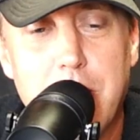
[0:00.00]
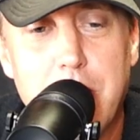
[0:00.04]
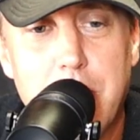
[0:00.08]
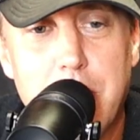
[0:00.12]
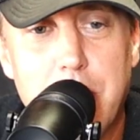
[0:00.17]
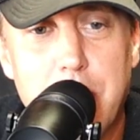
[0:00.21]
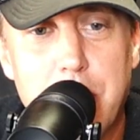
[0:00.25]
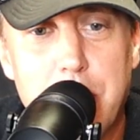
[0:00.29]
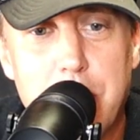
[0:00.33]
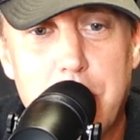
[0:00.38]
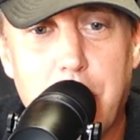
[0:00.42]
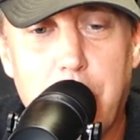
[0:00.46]

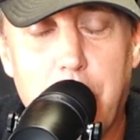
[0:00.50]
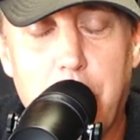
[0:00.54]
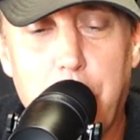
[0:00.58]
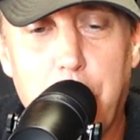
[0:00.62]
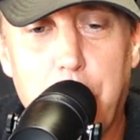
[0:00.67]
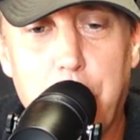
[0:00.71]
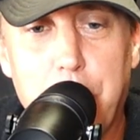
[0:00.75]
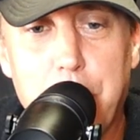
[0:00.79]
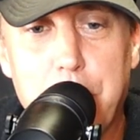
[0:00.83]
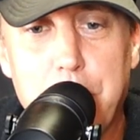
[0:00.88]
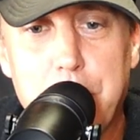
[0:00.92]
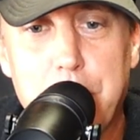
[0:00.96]

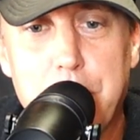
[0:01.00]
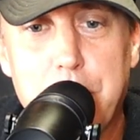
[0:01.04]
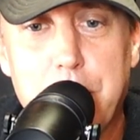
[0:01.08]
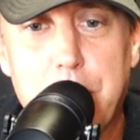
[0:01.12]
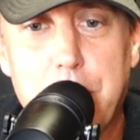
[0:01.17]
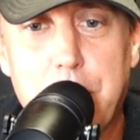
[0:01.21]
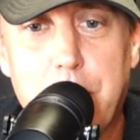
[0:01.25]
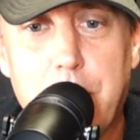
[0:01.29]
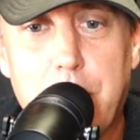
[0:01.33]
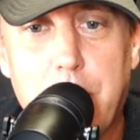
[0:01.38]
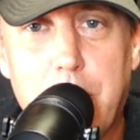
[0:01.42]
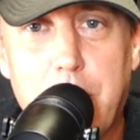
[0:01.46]
so
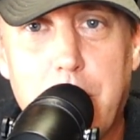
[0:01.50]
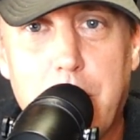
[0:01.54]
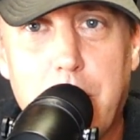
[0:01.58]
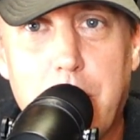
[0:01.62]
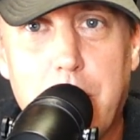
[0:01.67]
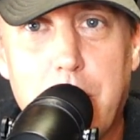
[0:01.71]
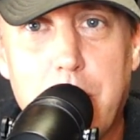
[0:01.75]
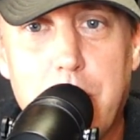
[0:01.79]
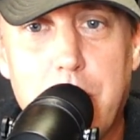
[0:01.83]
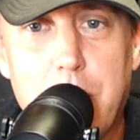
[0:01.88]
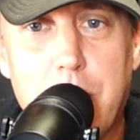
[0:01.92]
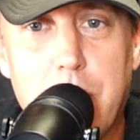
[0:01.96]

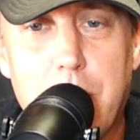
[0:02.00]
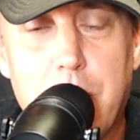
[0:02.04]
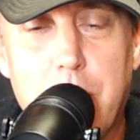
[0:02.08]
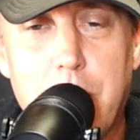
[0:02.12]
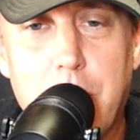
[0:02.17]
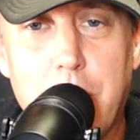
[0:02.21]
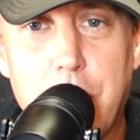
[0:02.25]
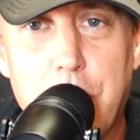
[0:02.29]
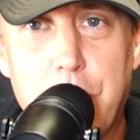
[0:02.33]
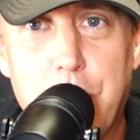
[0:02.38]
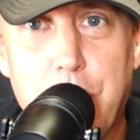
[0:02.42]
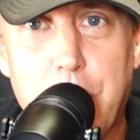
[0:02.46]

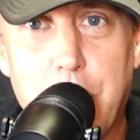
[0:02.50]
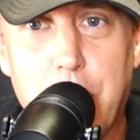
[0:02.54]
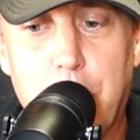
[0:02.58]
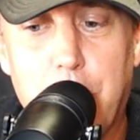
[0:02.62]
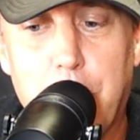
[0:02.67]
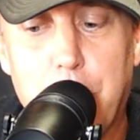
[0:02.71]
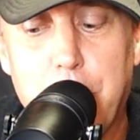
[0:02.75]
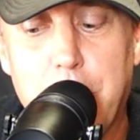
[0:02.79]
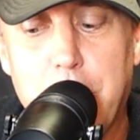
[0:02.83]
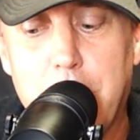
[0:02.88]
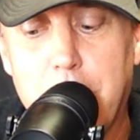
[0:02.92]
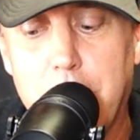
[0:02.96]
this
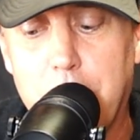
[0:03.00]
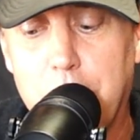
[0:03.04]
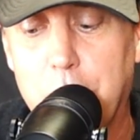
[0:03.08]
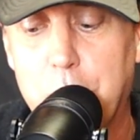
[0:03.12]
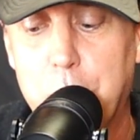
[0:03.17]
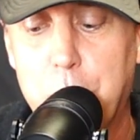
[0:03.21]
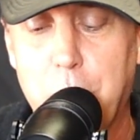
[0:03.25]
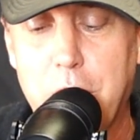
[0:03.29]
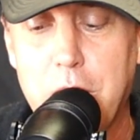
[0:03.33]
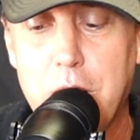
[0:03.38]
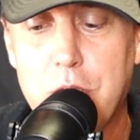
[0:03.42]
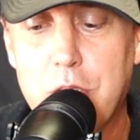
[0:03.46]
film is
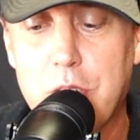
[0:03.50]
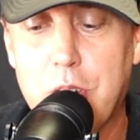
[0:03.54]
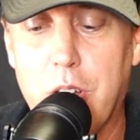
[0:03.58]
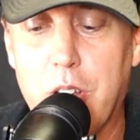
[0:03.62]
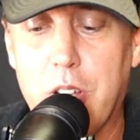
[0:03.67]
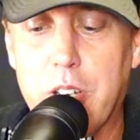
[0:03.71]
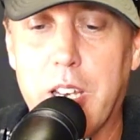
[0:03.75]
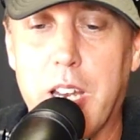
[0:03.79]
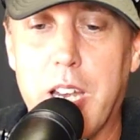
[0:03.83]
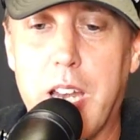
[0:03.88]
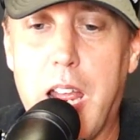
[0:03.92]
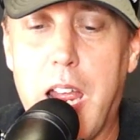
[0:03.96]
based
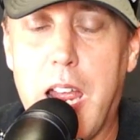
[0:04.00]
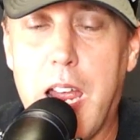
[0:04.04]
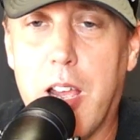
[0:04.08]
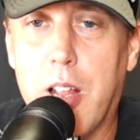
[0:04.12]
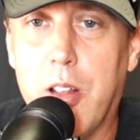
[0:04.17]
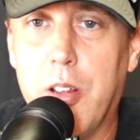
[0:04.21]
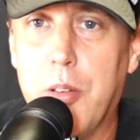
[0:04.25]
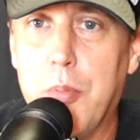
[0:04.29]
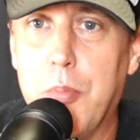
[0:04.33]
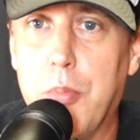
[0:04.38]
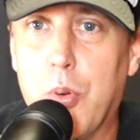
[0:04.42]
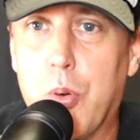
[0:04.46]
on an
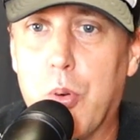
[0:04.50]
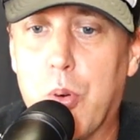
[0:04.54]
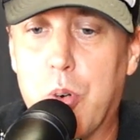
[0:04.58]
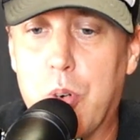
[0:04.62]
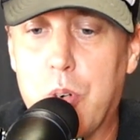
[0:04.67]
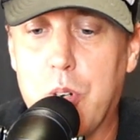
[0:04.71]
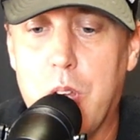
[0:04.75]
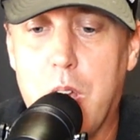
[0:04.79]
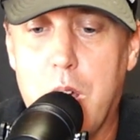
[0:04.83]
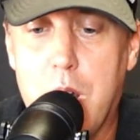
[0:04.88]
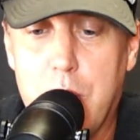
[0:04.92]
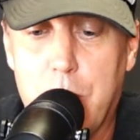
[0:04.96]
Alan Moore
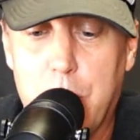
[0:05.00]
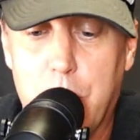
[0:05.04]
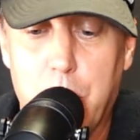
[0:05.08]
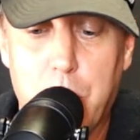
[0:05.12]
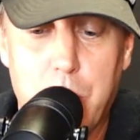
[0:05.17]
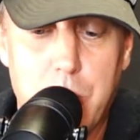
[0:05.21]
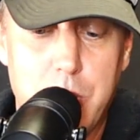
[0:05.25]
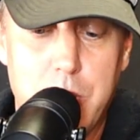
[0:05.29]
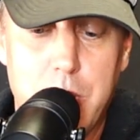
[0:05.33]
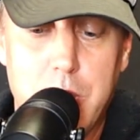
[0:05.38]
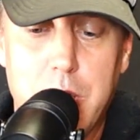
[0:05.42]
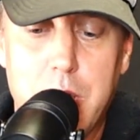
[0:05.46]

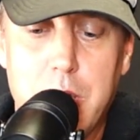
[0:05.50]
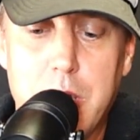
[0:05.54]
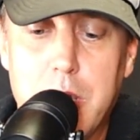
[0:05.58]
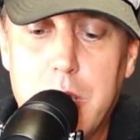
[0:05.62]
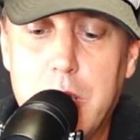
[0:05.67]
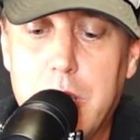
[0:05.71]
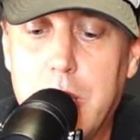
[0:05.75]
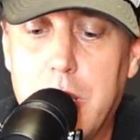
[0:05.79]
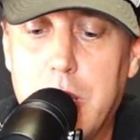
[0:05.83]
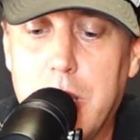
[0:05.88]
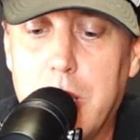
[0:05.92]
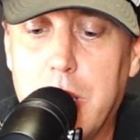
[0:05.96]
novel,
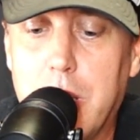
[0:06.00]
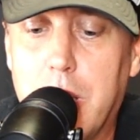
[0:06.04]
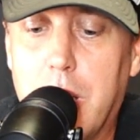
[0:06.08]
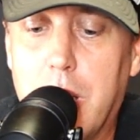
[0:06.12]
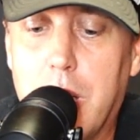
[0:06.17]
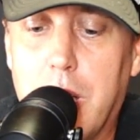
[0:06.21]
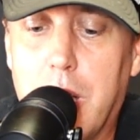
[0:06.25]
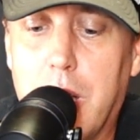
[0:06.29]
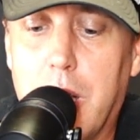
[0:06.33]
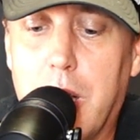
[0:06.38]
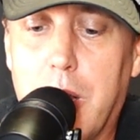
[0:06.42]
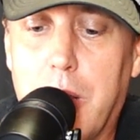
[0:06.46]

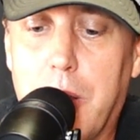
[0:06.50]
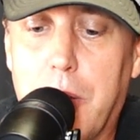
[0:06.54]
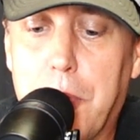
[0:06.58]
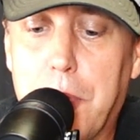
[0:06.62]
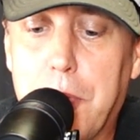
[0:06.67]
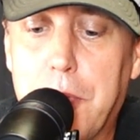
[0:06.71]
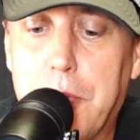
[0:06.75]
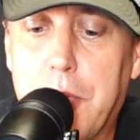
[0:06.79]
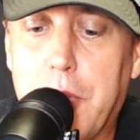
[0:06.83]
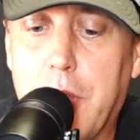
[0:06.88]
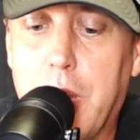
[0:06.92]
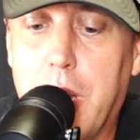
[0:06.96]
and
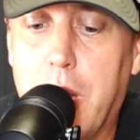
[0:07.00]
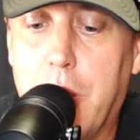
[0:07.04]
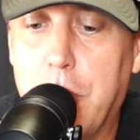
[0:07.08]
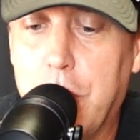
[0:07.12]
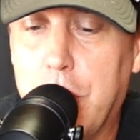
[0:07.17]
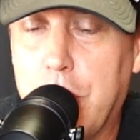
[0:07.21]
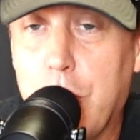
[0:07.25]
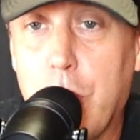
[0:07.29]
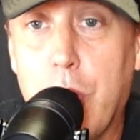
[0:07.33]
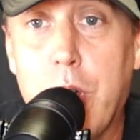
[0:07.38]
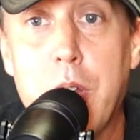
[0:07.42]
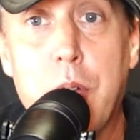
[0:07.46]
I'll
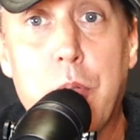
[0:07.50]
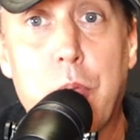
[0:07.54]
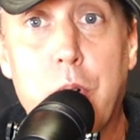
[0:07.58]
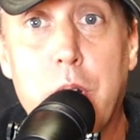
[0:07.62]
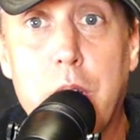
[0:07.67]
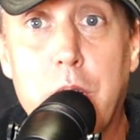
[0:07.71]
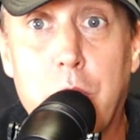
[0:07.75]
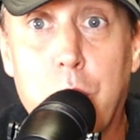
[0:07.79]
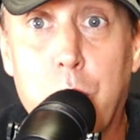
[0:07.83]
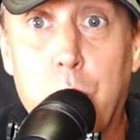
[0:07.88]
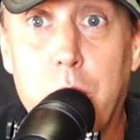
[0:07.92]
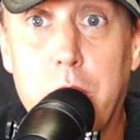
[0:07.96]
just go ahead and
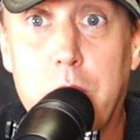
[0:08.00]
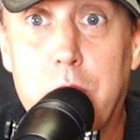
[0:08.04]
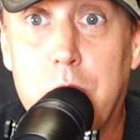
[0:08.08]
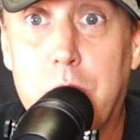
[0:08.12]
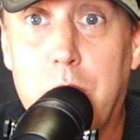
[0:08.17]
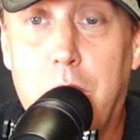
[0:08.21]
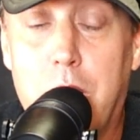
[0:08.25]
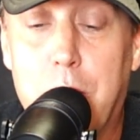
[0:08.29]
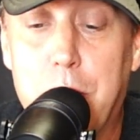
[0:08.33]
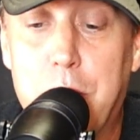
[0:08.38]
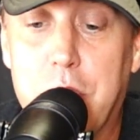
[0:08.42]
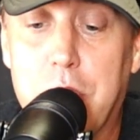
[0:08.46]
read a quick
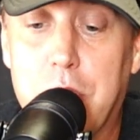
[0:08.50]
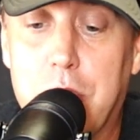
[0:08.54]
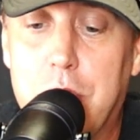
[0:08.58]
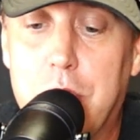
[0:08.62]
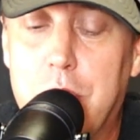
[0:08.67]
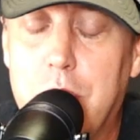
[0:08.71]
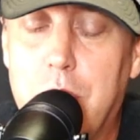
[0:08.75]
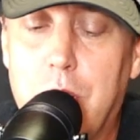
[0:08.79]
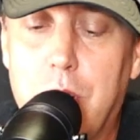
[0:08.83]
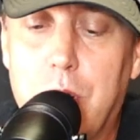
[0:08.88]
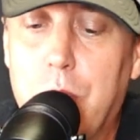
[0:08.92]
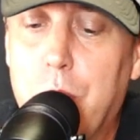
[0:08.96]
synopsis.
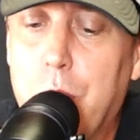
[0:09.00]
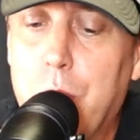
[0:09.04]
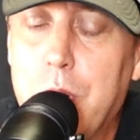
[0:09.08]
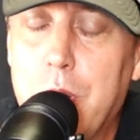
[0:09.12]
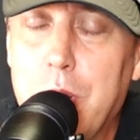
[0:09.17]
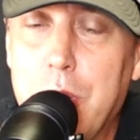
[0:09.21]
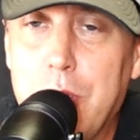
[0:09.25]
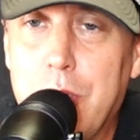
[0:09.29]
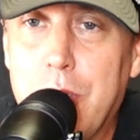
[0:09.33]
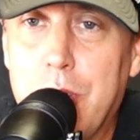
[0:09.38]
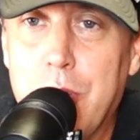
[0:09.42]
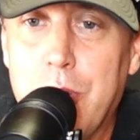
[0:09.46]
We
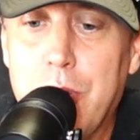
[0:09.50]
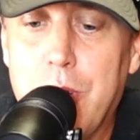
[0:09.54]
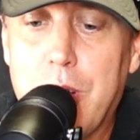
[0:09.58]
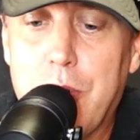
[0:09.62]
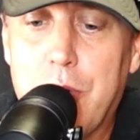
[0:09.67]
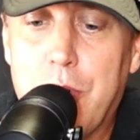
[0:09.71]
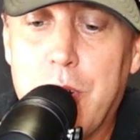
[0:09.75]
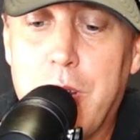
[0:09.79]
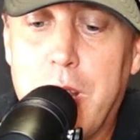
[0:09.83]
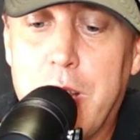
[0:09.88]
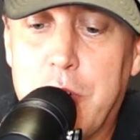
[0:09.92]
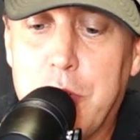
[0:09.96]
didn't do that
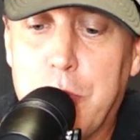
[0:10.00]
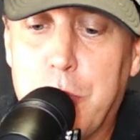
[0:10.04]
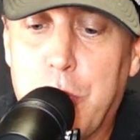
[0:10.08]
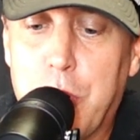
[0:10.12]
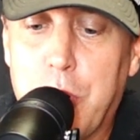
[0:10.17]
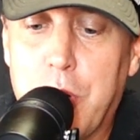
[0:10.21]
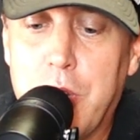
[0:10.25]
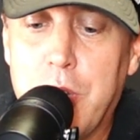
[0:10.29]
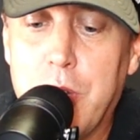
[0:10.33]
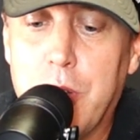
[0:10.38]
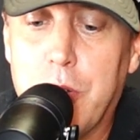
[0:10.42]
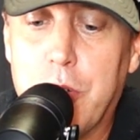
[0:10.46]
for Natural Born
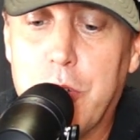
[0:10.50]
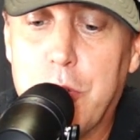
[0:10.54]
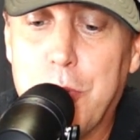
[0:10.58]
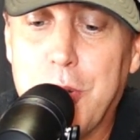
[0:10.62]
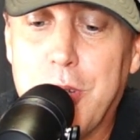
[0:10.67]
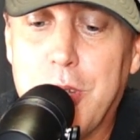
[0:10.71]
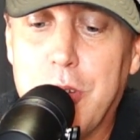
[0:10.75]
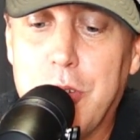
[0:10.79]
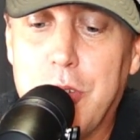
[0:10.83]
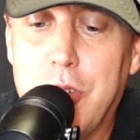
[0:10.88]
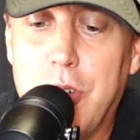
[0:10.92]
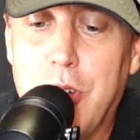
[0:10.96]
Killers
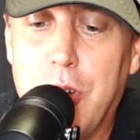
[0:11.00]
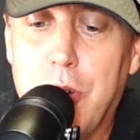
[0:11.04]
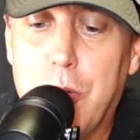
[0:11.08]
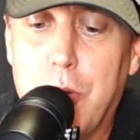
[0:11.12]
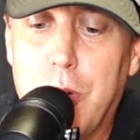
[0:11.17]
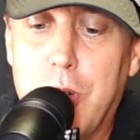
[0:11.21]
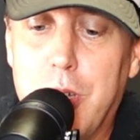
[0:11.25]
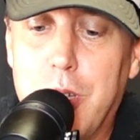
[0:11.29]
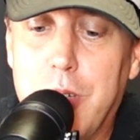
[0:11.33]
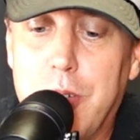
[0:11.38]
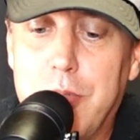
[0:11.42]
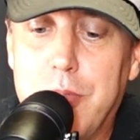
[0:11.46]
because you know
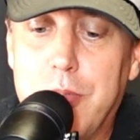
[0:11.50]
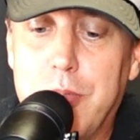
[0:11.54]
what?